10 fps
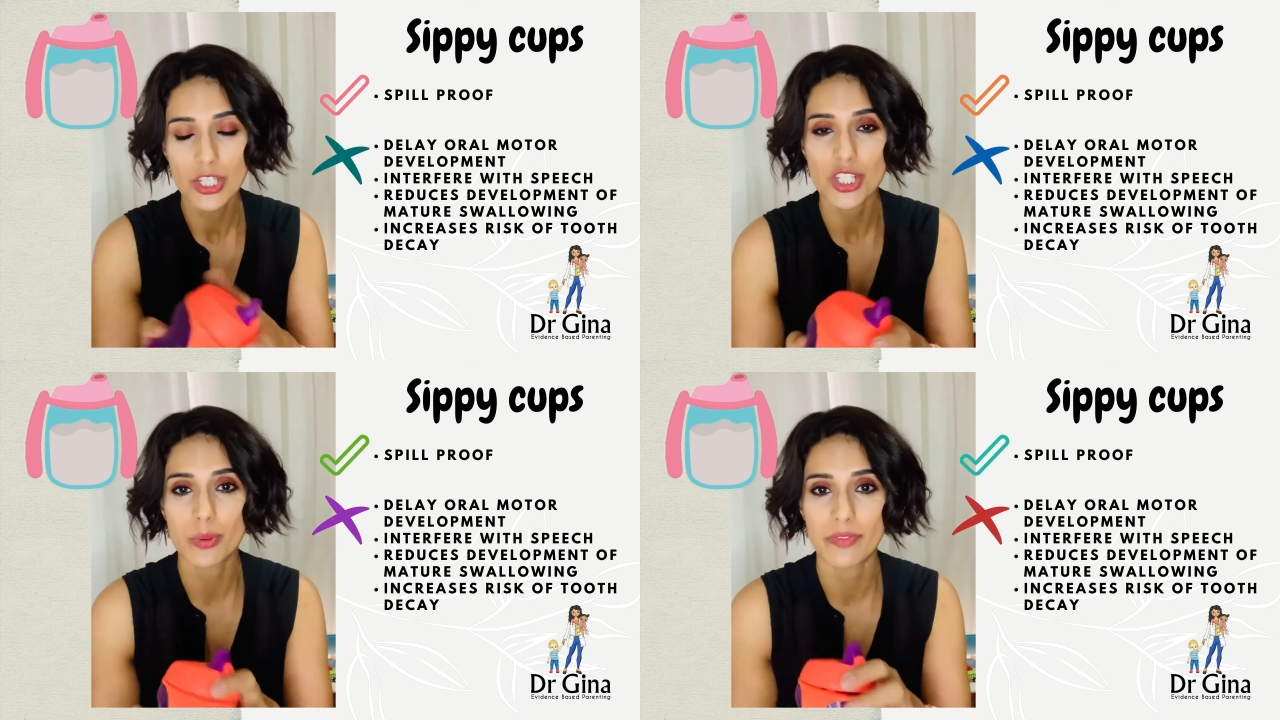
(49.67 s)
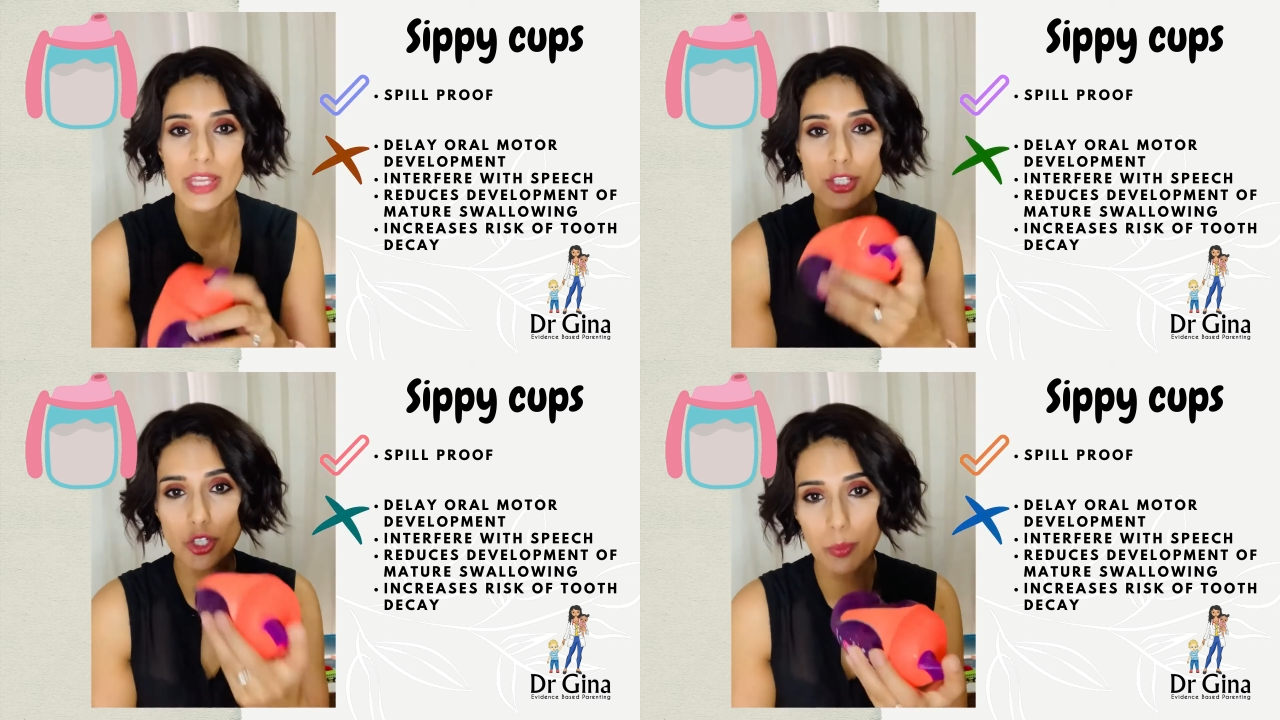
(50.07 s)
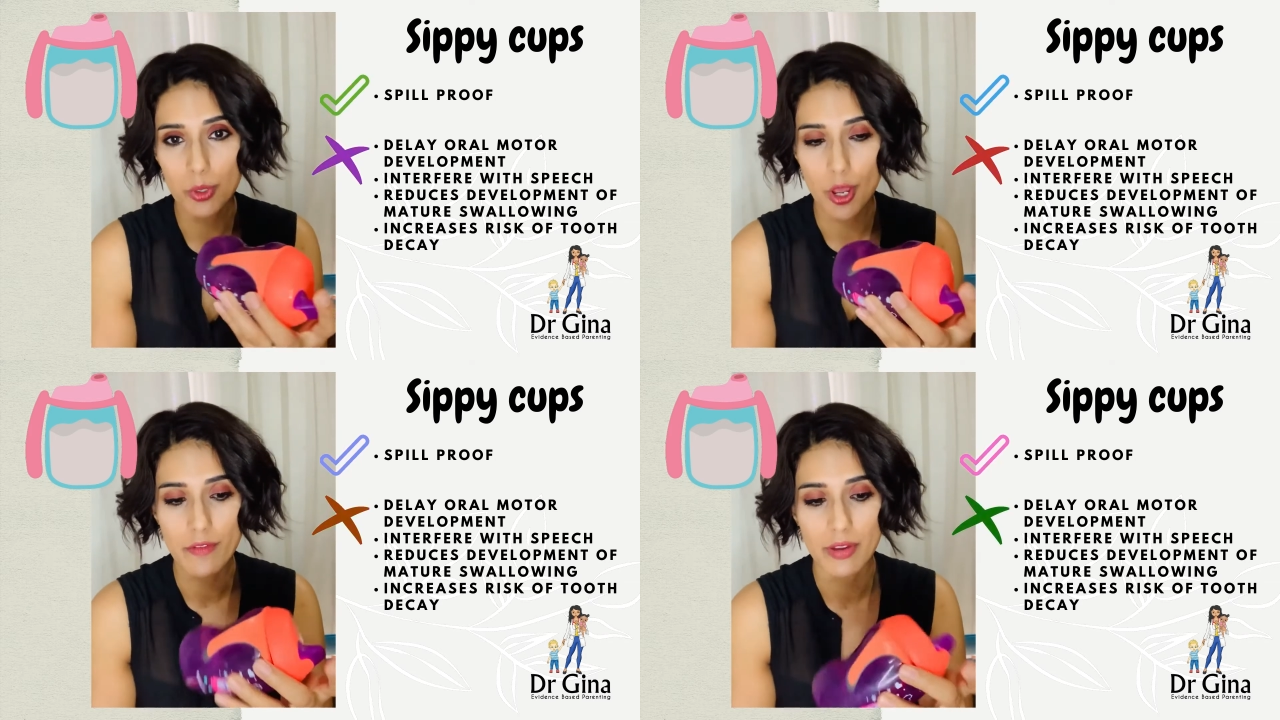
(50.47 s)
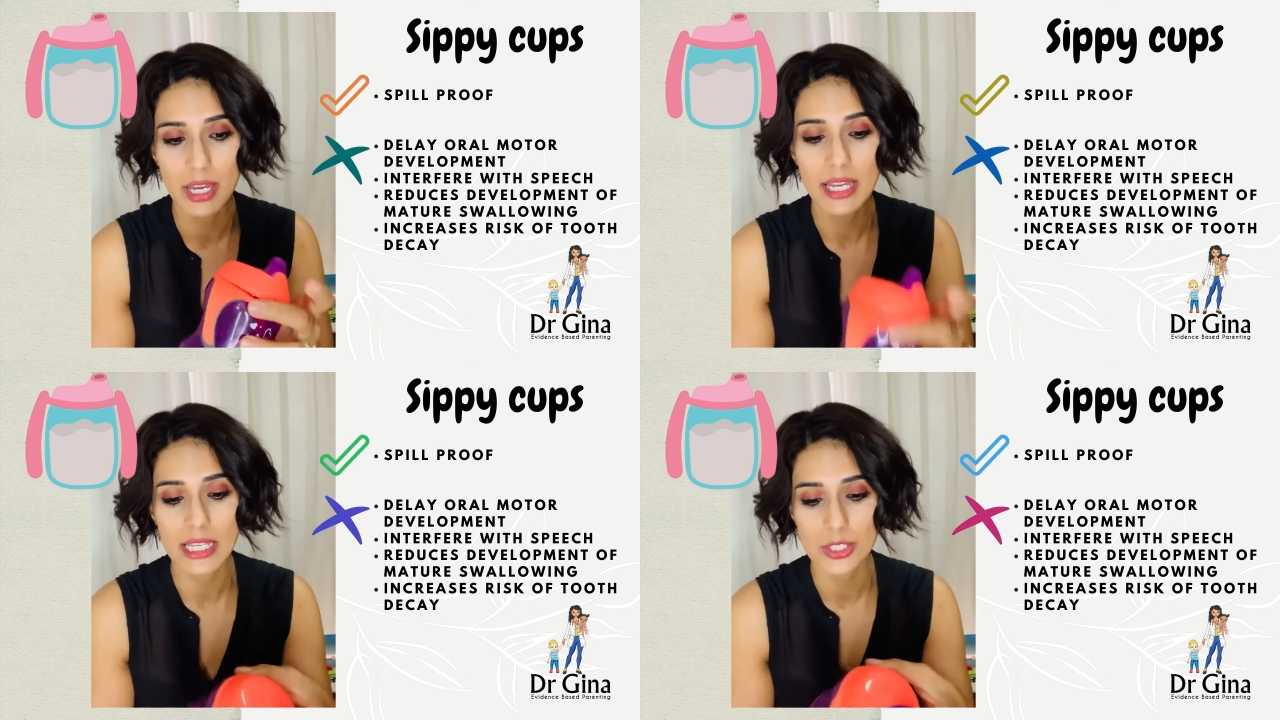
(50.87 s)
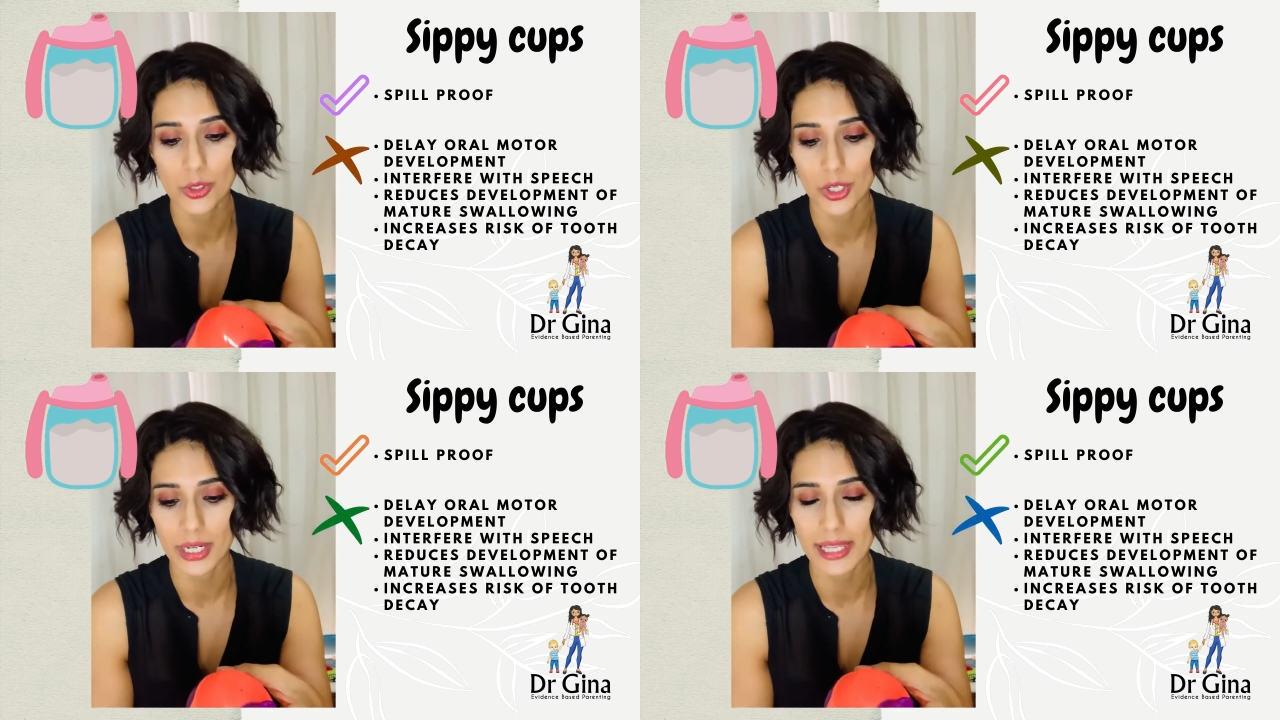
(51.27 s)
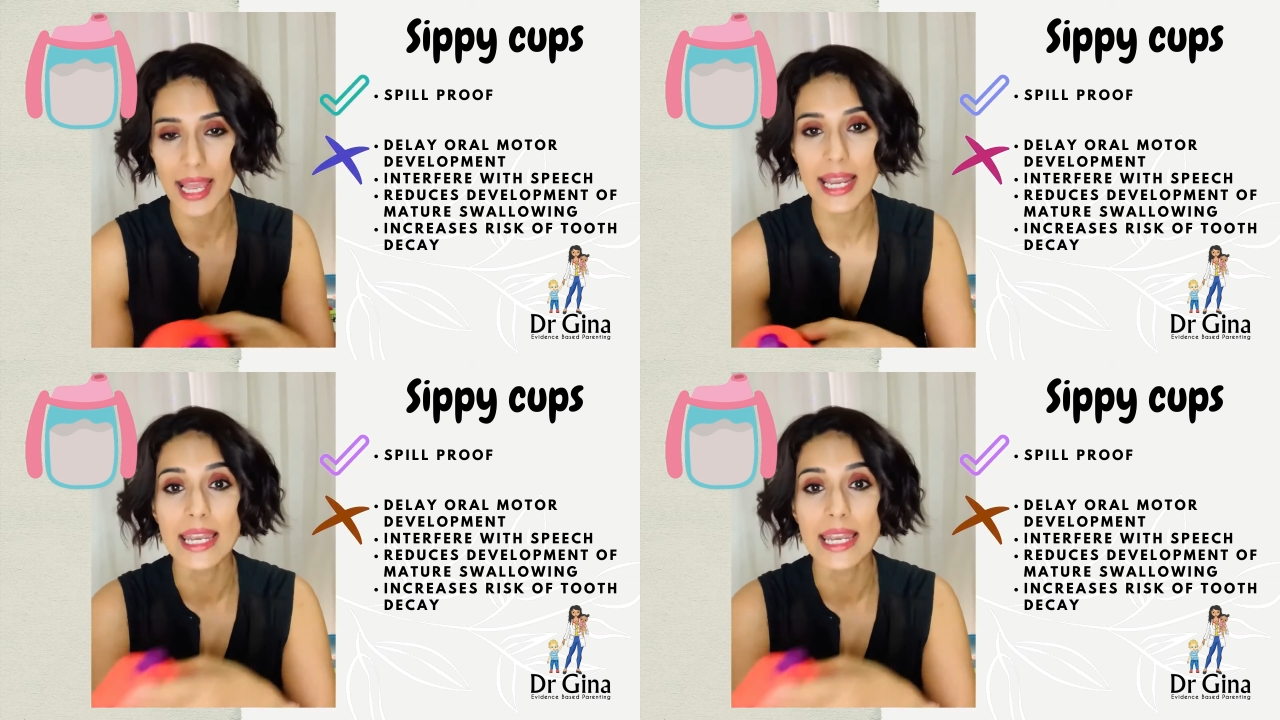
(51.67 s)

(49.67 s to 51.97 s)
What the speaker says: so if they topple over, it's not going to get